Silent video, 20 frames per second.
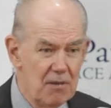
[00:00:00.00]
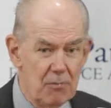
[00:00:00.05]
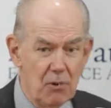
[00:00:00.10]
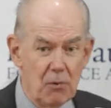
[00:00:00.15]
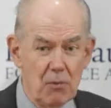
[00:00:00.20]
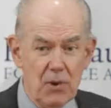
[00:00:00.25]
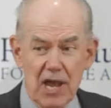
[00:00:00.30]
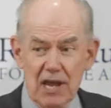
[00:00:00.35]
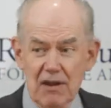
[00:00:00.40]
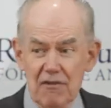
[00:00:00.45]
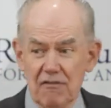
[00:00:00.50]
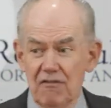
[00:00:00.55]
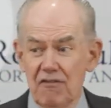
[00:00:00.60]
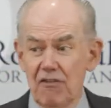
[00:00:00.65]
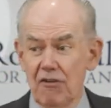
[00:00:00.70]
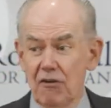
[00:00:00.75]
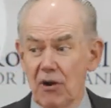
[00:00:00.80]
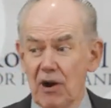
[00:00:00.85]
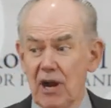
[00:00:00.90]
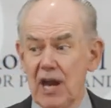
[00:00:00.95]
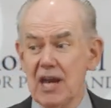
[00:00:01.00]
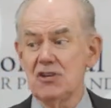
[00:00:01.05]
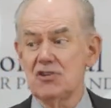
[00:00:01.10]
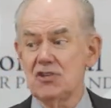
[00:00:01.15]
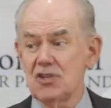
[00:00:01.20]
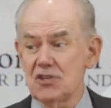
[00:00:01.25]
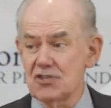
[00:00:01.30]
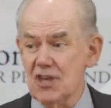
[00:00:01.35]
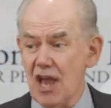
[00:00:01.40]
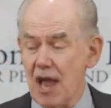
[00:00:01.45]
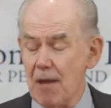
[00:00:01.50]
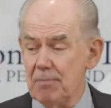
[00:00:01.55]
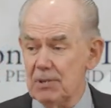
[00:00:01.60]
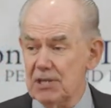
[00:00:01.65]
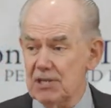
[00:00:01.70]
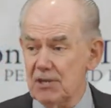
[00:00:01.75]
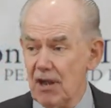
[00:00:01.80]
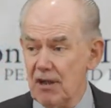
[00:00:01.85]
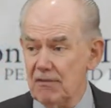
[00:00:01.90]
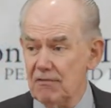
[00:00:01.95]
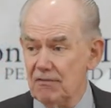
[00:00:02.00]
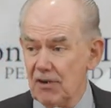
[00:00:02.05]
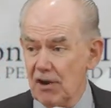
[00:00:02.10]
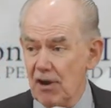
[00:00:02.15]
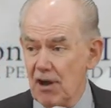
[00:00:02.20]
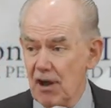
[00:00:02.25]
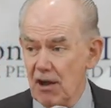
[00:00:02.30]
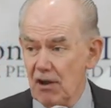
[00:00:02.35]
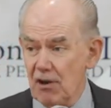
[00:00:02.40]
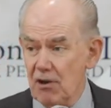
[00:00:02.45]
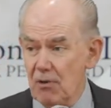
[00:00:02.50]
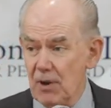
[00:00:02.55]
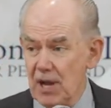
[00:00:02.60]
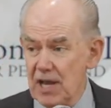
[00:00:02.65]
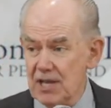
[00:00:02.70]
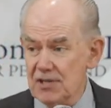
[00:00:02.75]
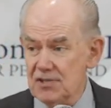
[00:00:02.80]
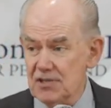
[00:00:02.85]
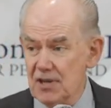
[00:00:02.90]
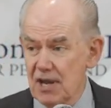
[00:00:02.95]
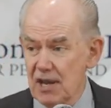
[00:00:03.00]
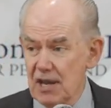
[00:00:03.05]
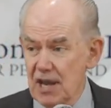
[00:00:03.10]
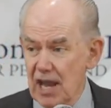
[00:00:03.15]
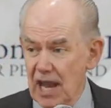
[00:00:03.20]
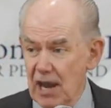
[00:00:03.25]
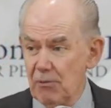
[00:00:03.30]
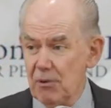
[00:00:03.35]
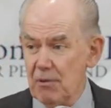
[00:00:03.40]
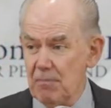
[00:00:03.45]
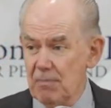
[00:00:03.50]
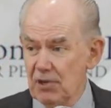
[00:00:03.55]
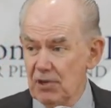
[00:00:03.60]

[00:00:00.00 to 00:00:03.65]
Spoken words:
But we had a voracious appetite for conquest, and we